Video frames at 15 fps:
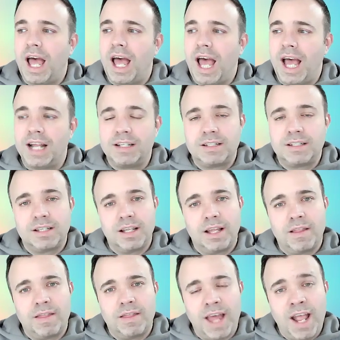and
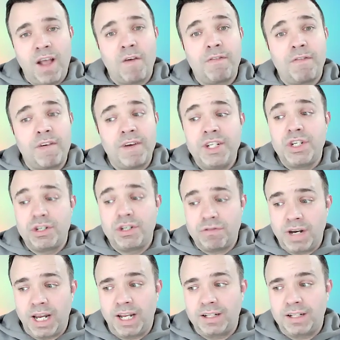they are very
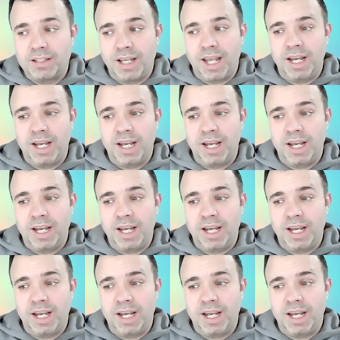strict